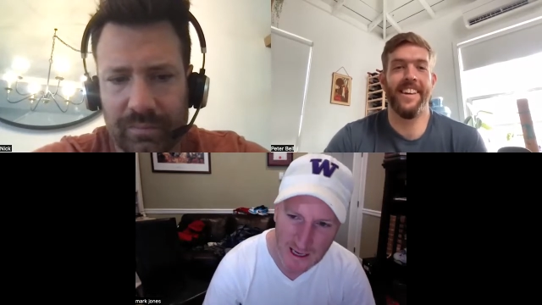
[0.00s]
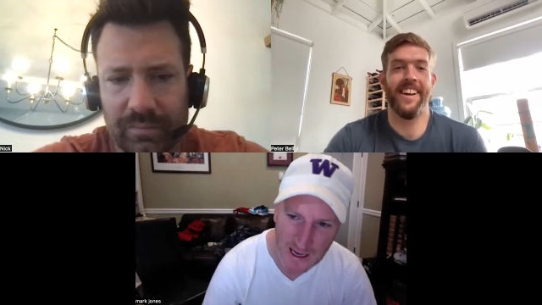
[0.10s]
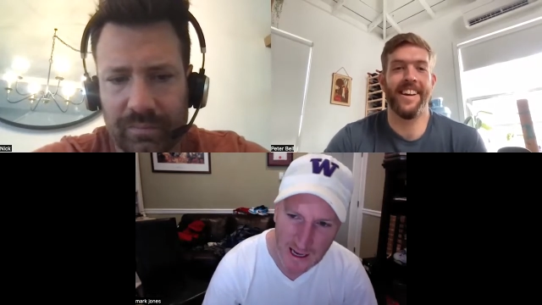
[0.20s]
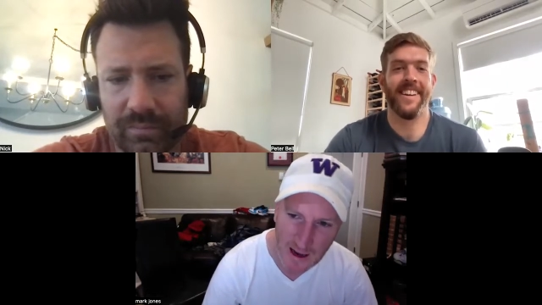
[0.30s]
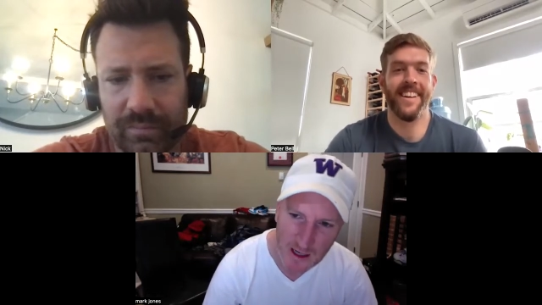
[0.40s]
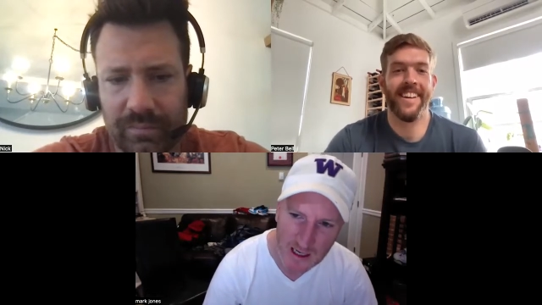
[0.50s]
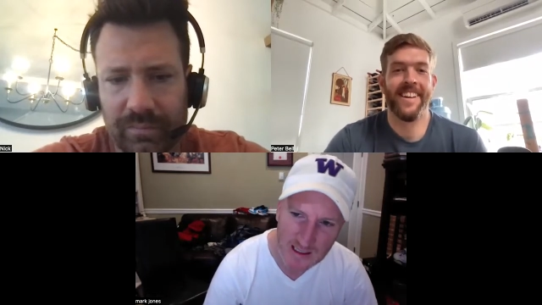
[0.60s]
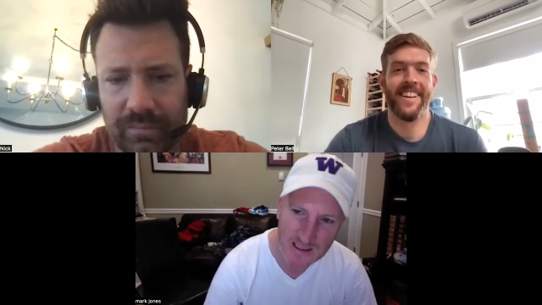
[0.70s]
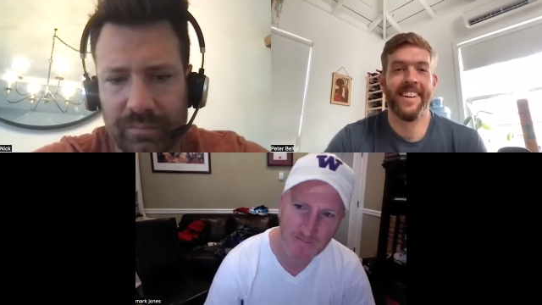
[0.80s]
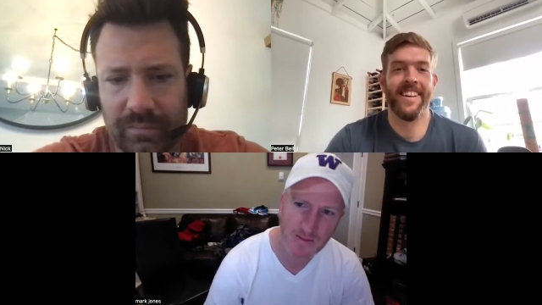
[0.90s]
Speaker 1: yeah.
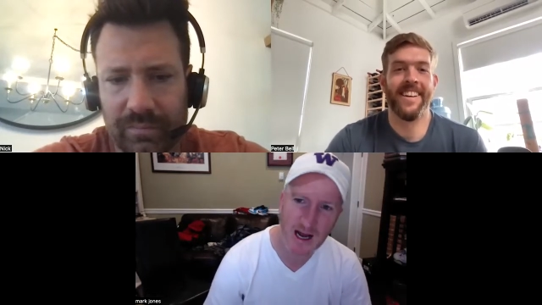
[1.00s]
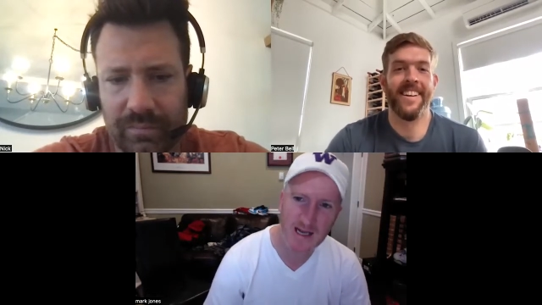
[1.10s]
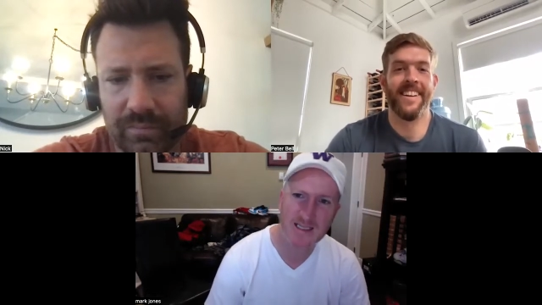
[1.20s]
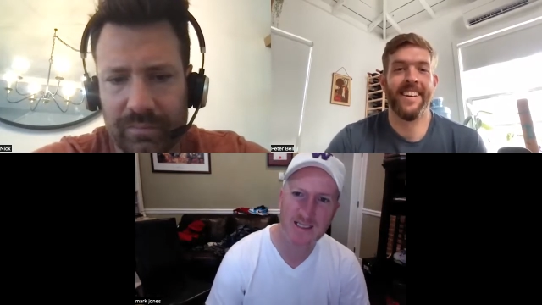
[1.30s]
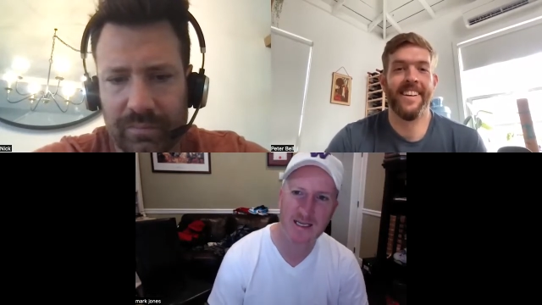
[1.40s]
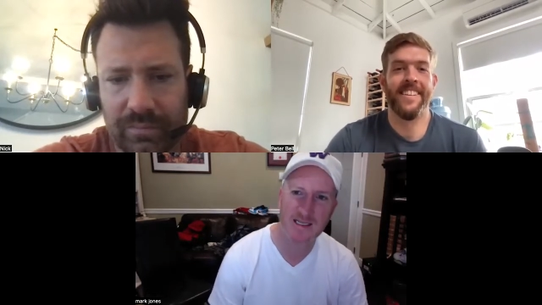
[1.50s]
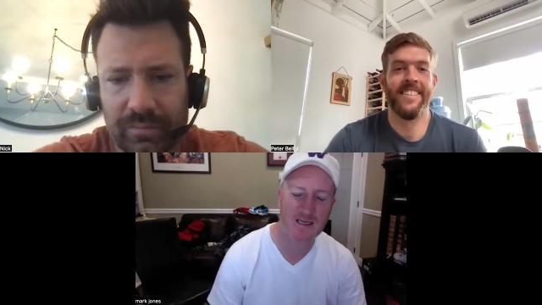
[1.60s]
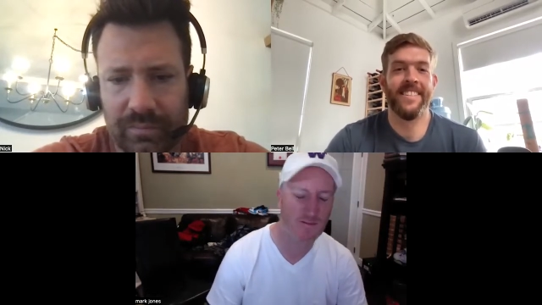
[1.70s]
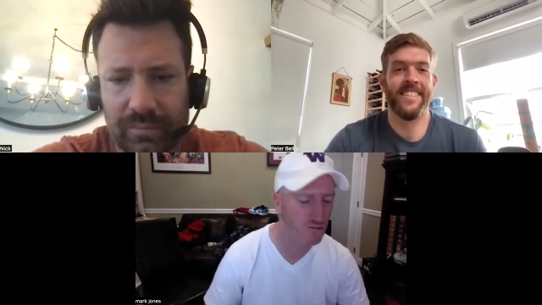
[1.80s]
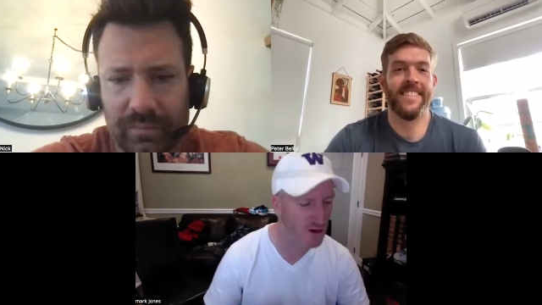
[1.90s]
because I'd seen
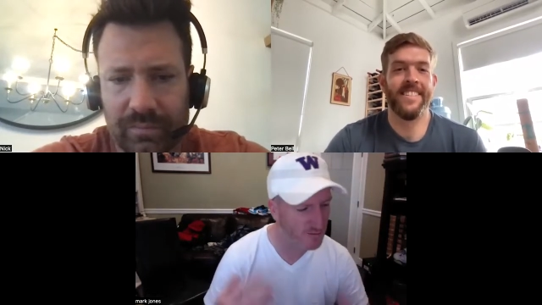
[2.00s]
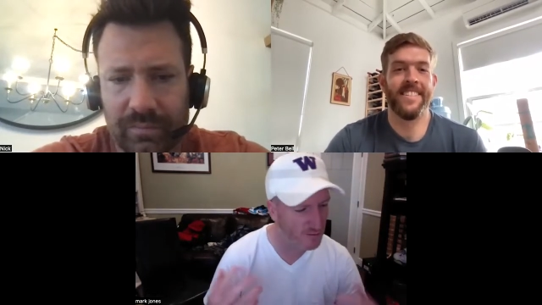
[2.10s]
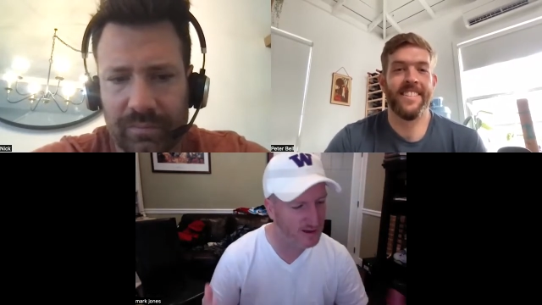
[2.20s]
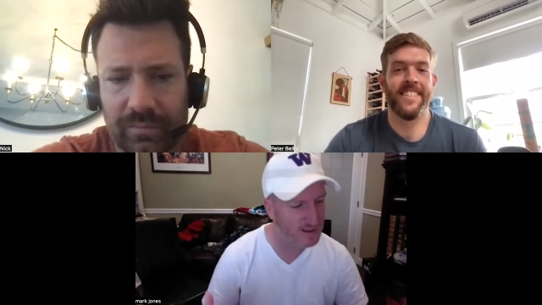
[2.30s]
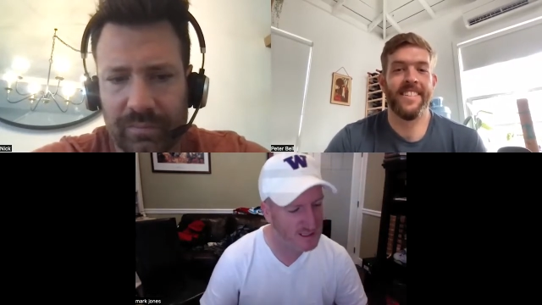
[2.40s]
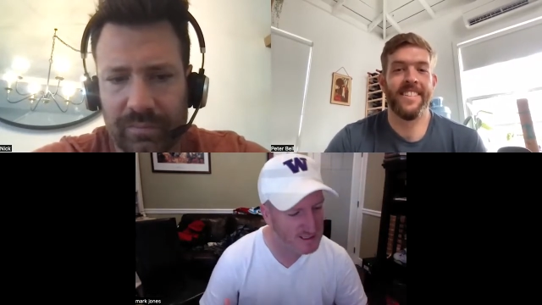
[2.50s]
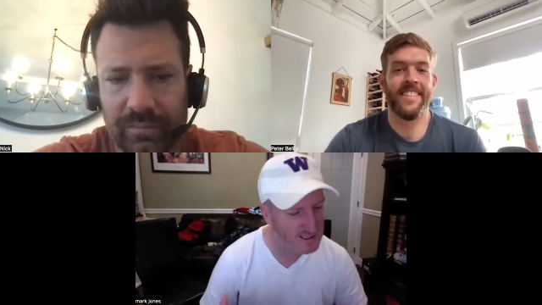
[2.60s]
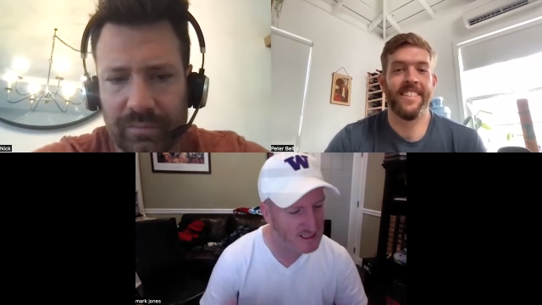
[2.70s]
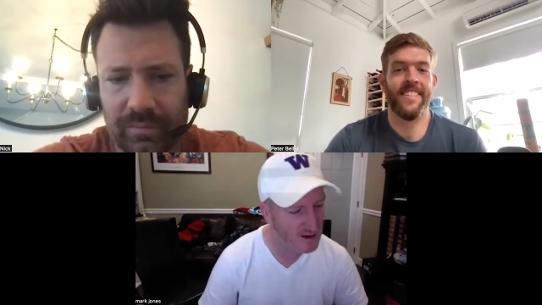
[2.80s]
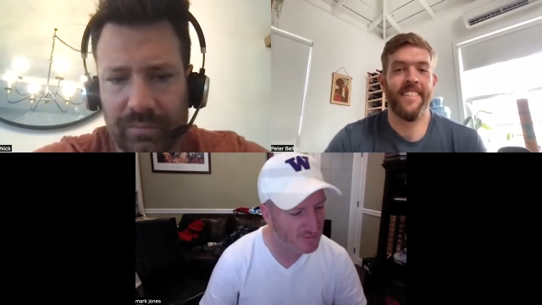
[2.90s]
some reprints and
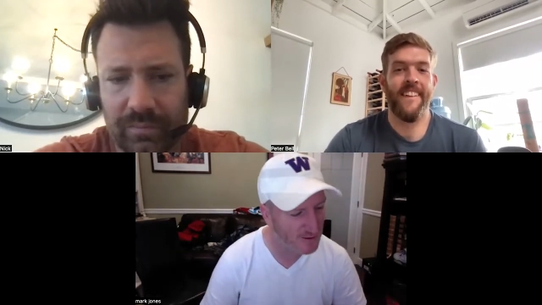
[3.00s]
stuff,